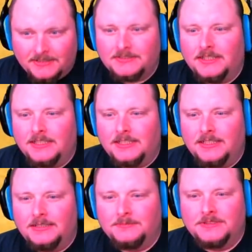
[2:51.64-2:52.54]

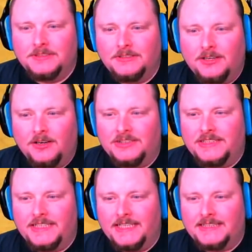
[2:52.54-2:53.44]
Oh,
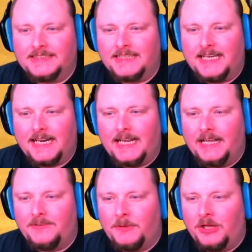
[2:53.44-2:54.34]
geez. God, I
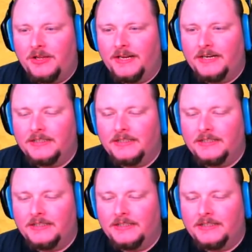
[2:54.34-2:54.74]
have them all here.